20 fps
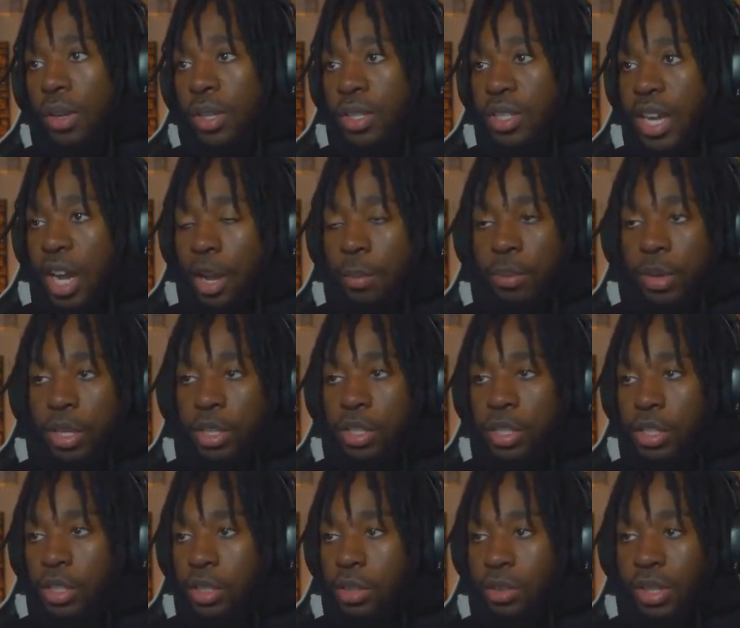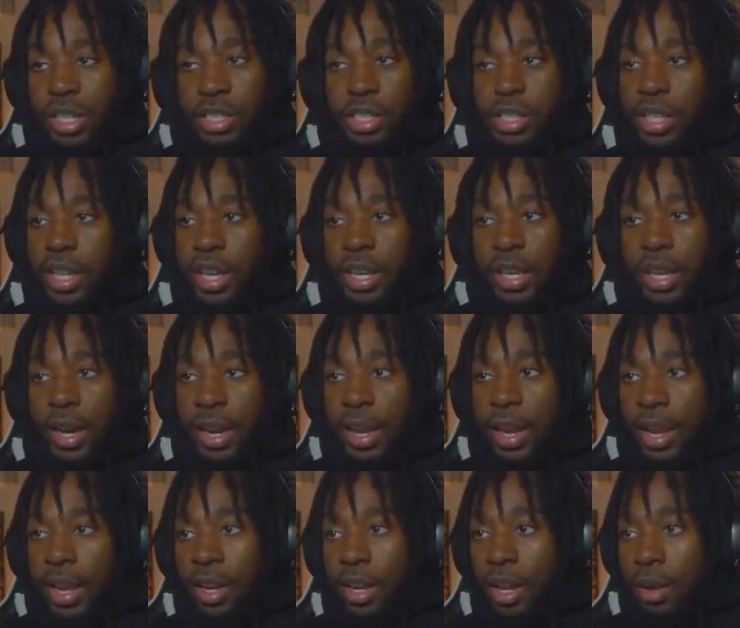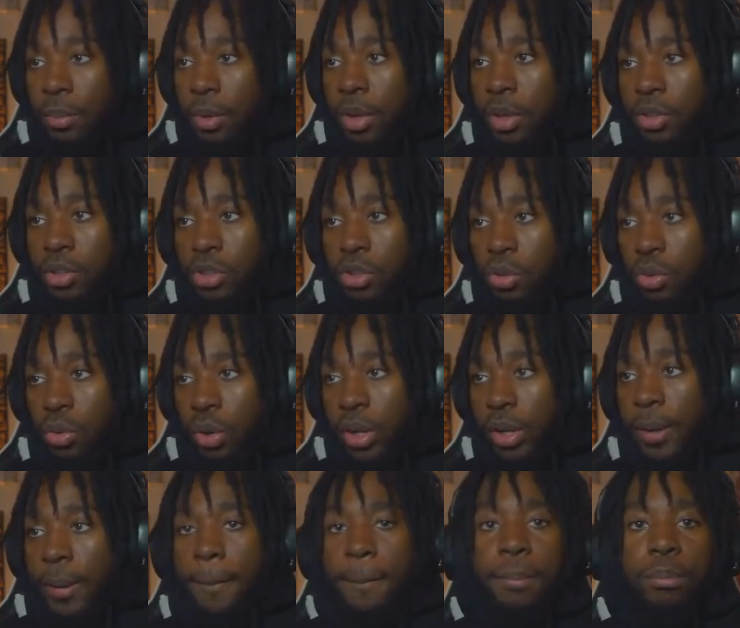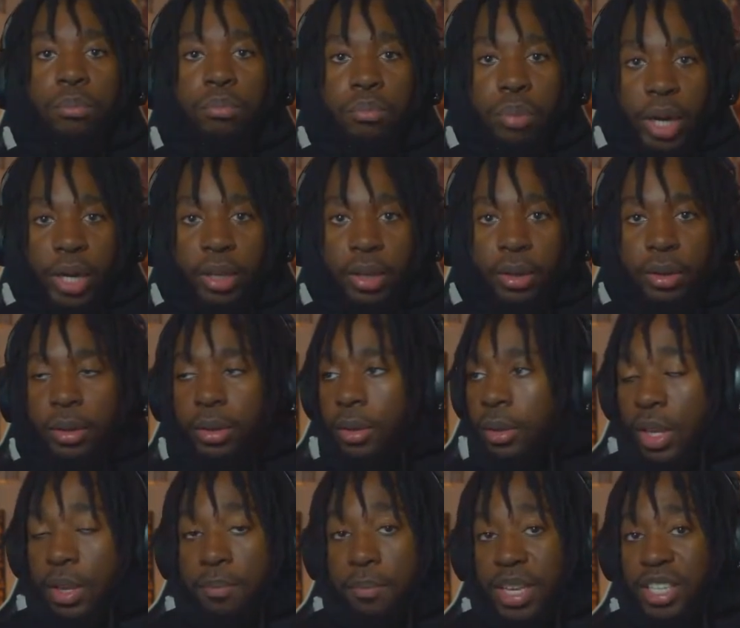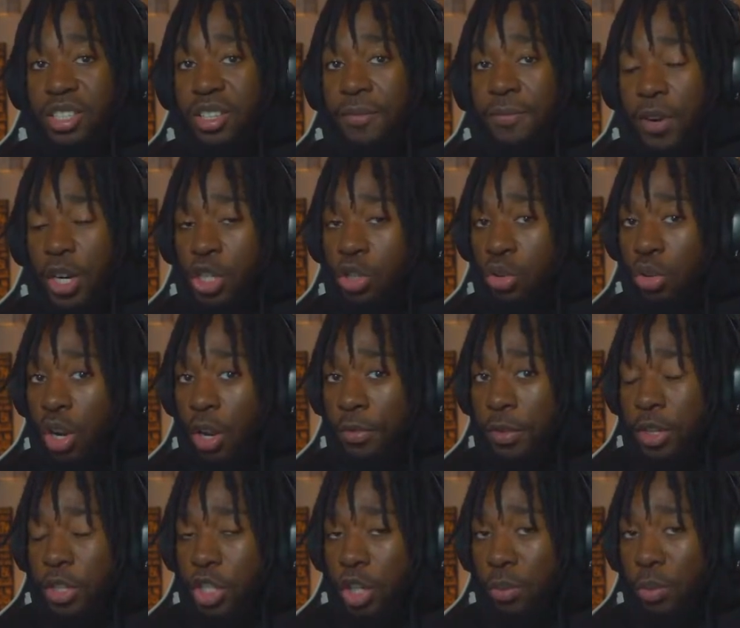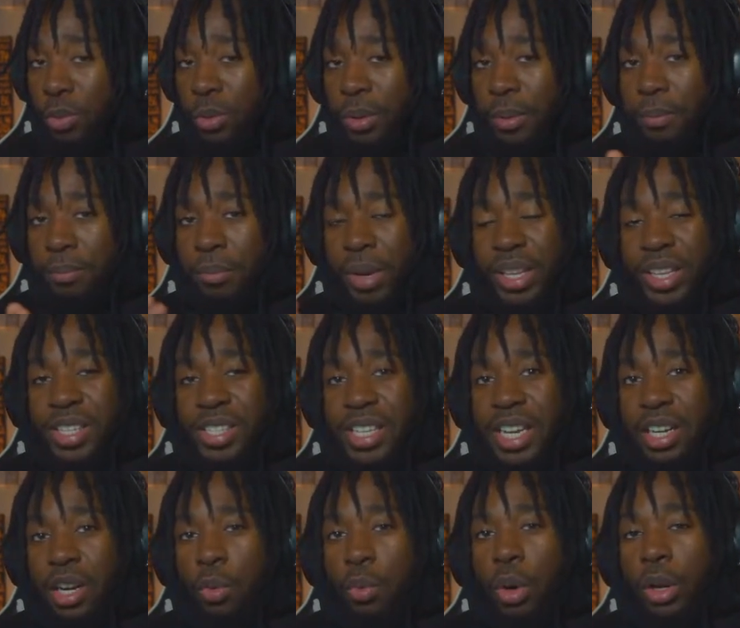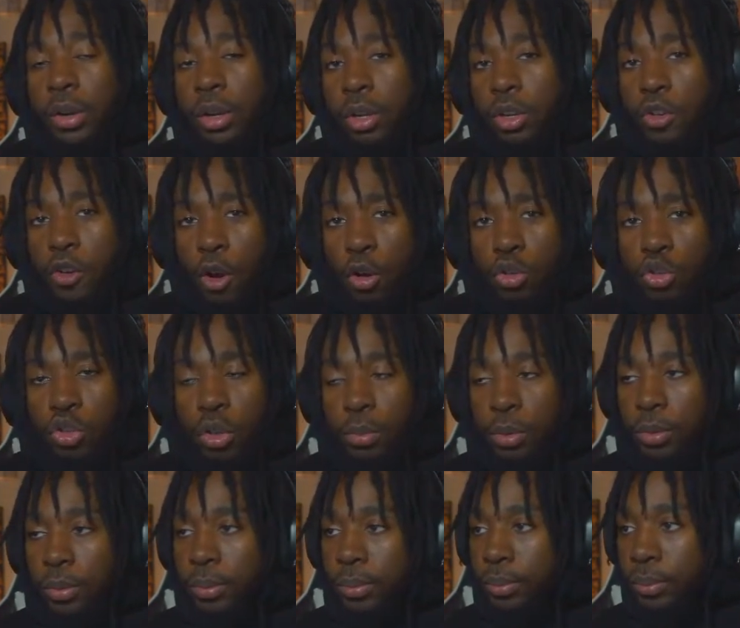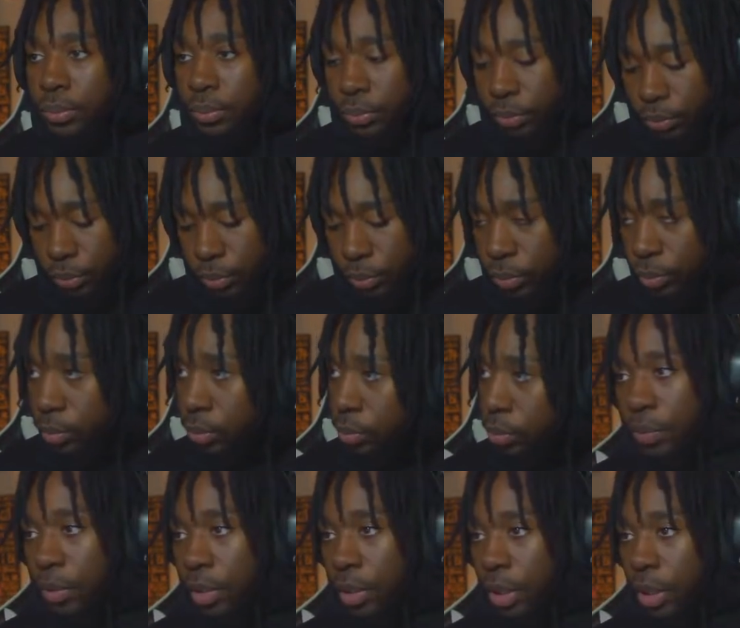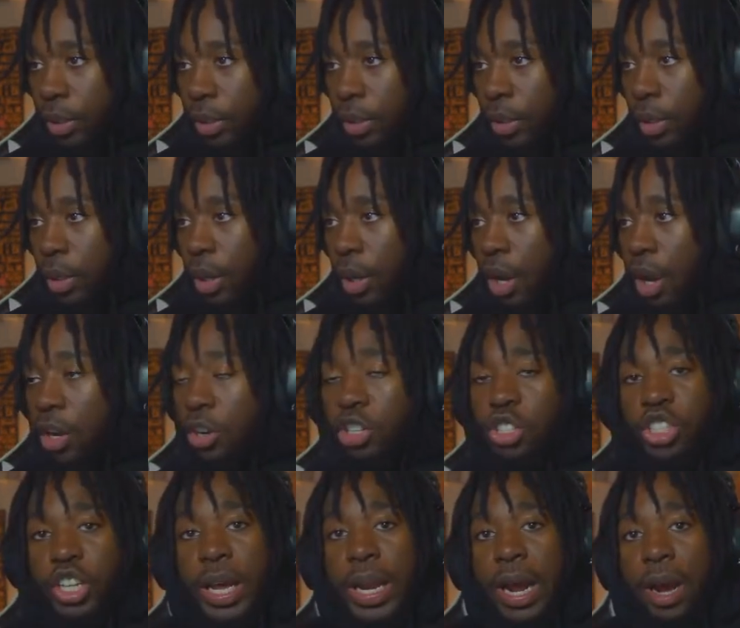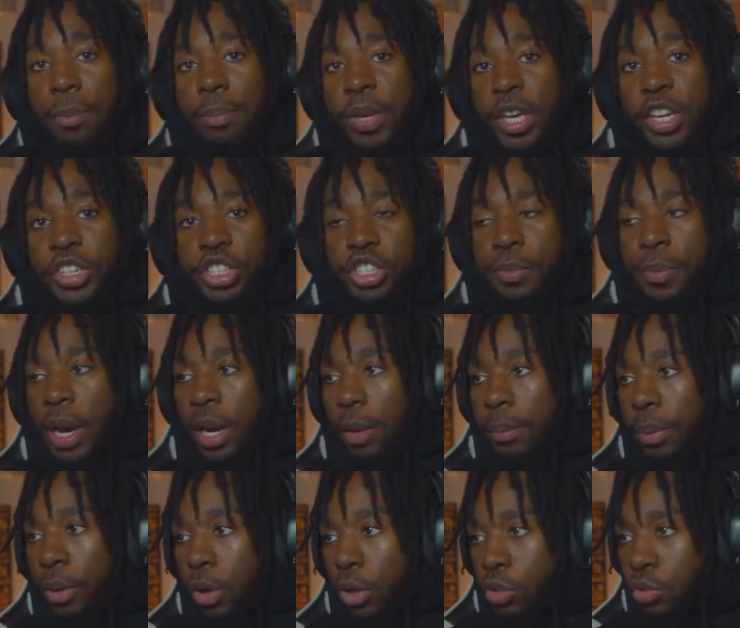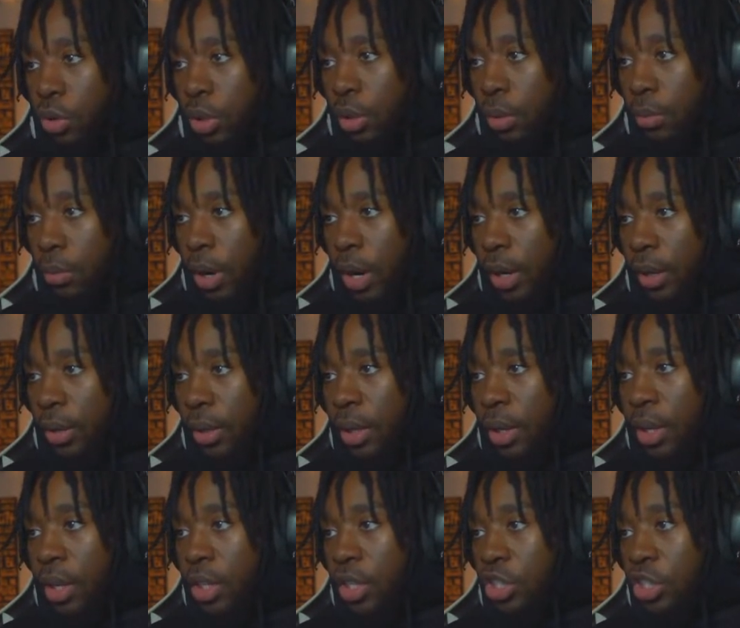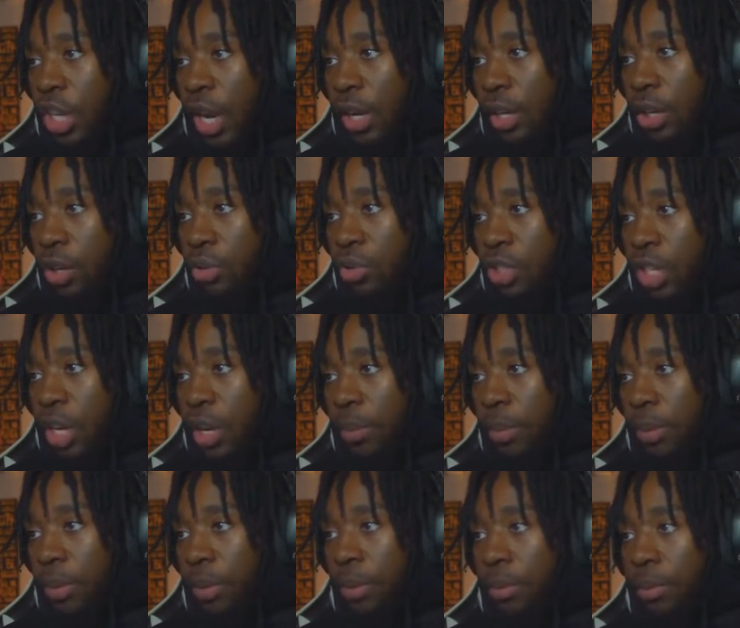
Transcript: the top, he just can't get a hand up. Too quick, bucket. Missed the first one off the dribble, made the second one no dribble. Look, understand how PG's about to build his rhythm, right? Shot goes up,